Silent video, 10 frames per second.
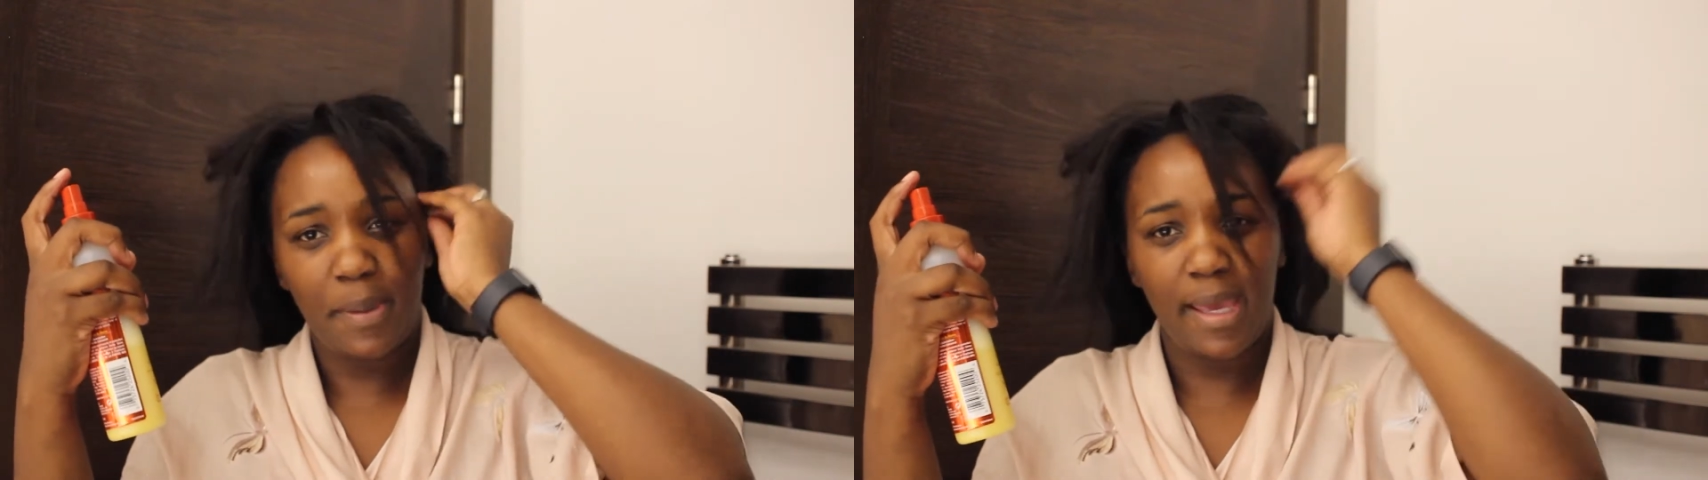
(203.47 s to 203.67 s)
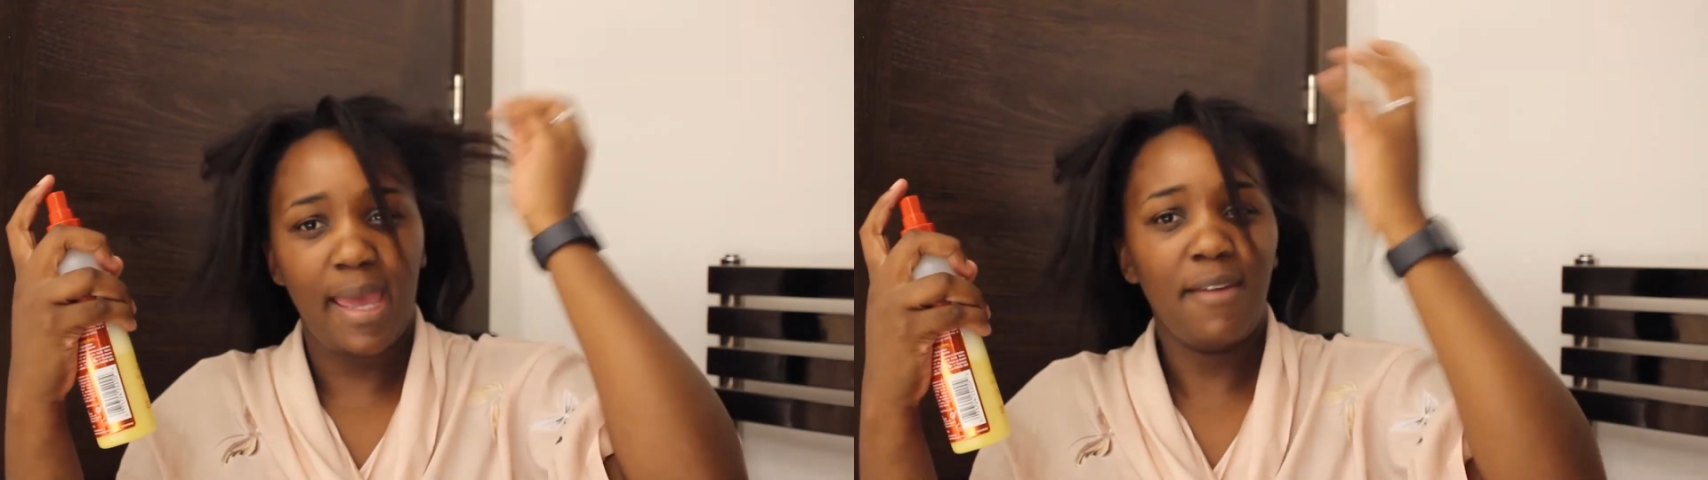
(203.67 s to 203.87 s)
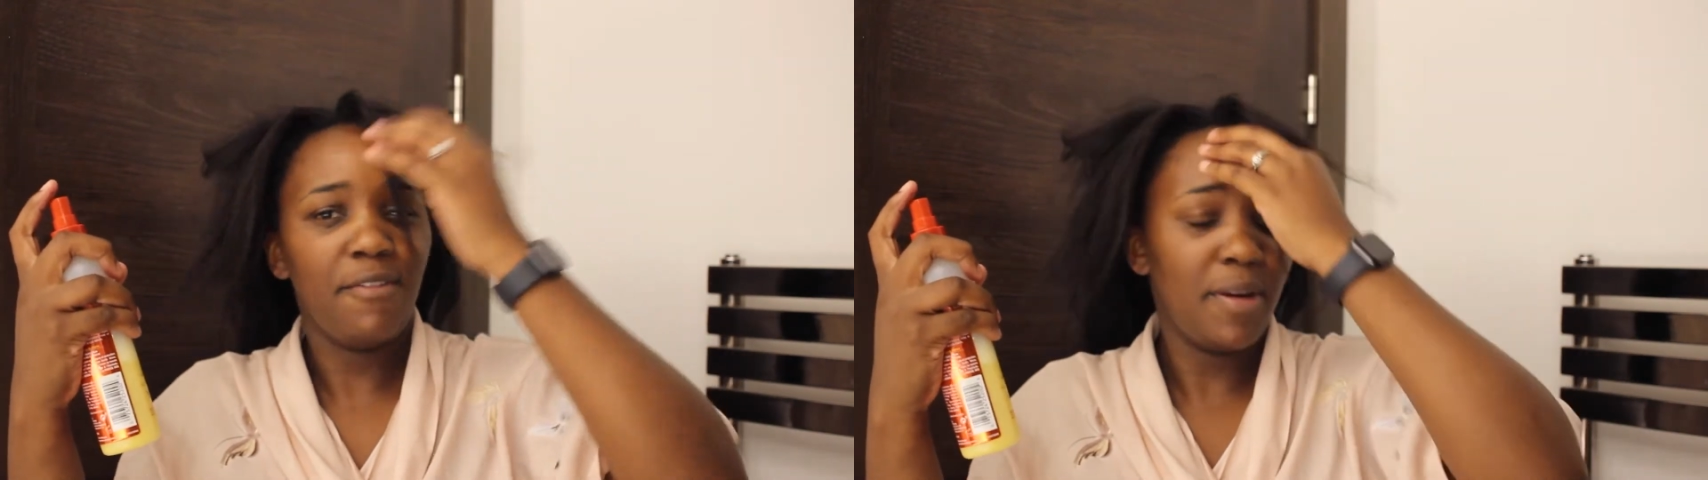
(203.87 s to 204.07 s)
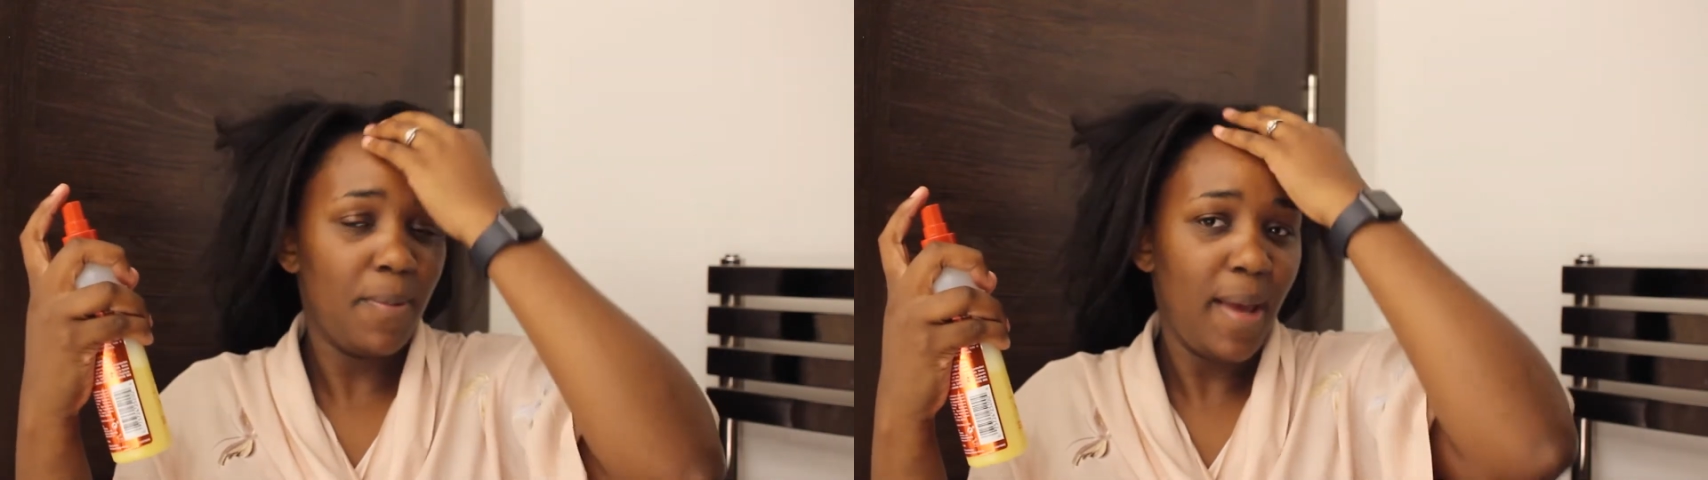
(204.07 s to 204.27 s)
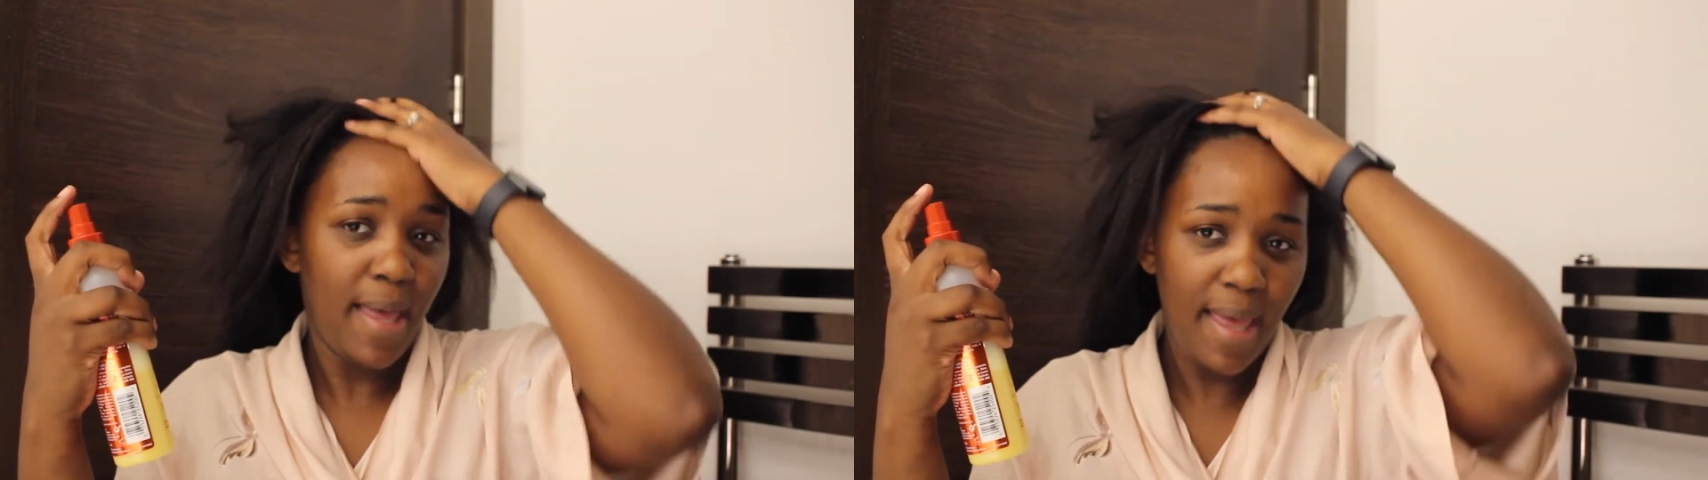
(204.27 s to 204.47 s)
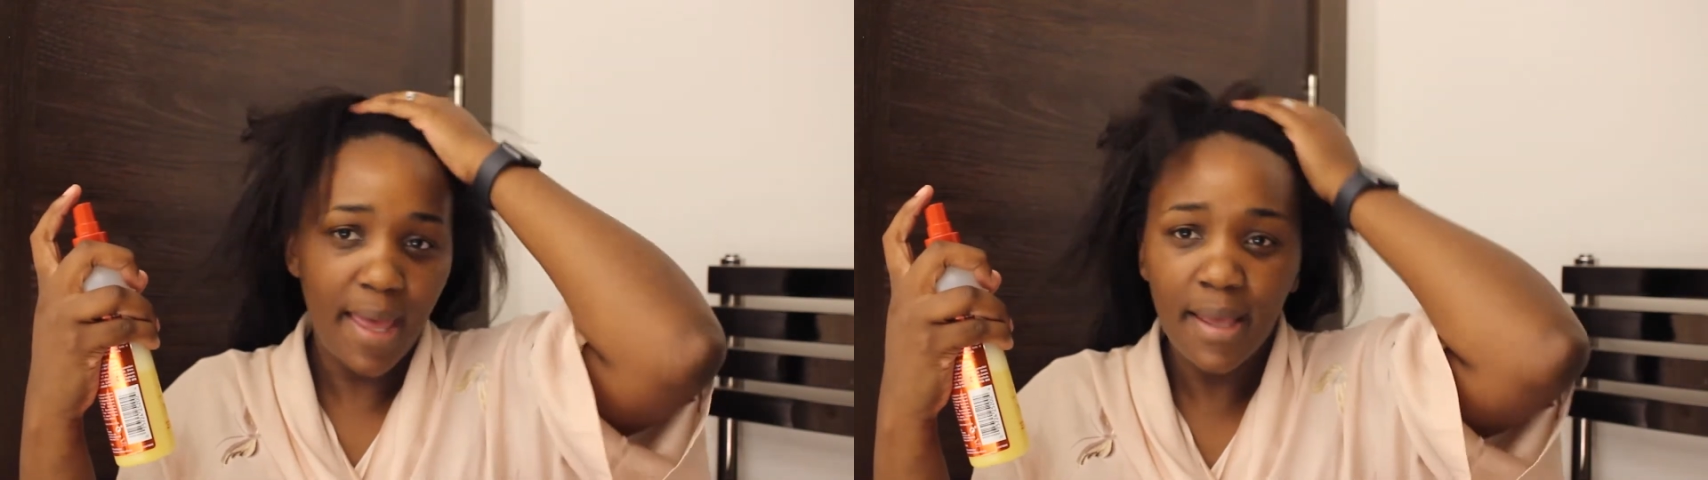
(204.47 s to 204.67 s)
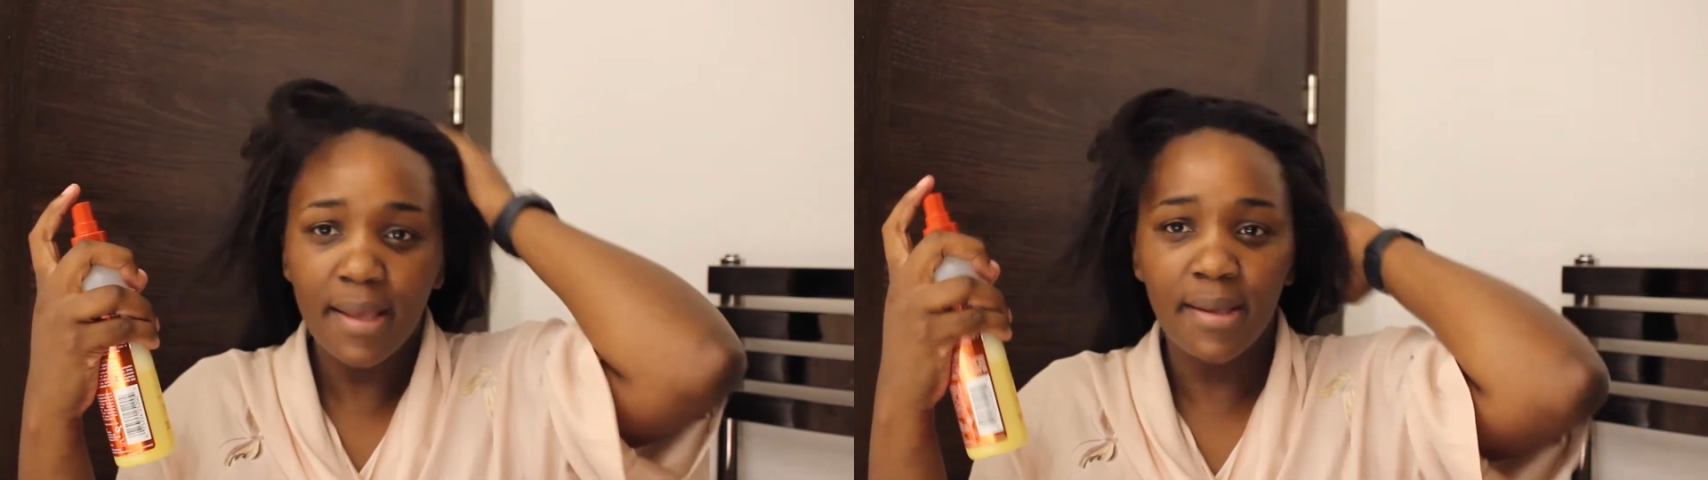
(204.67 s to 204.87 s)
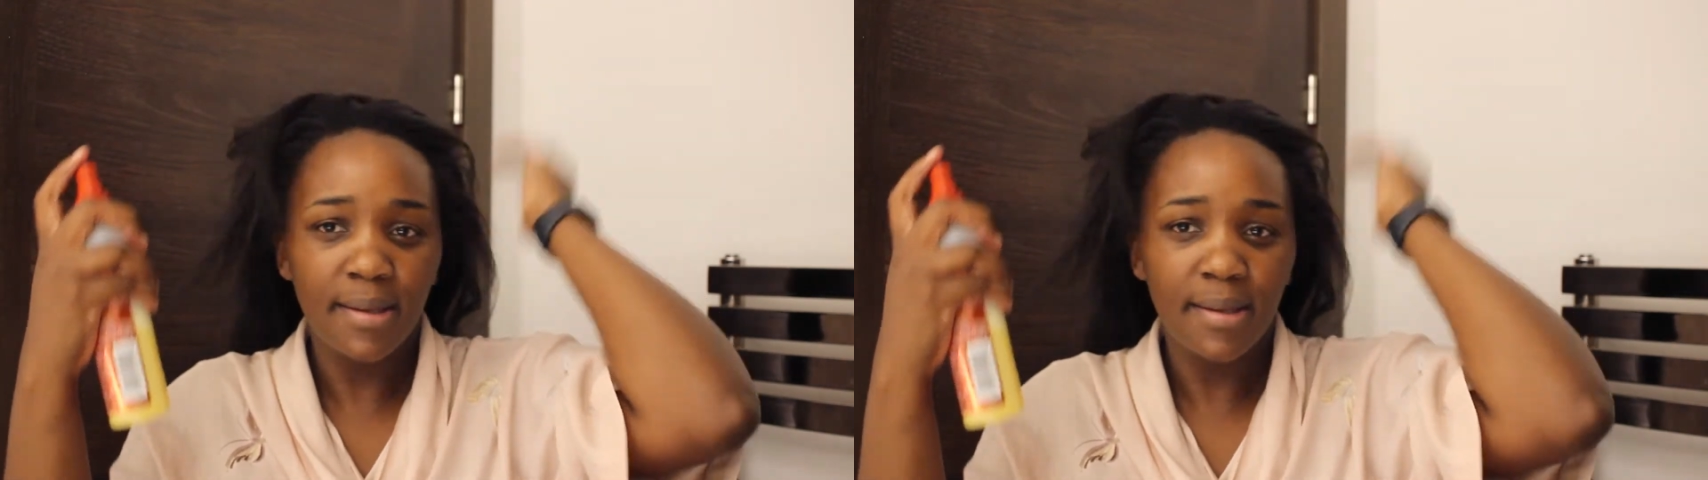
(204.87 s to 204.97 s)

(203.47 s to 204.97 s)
bit everywhere,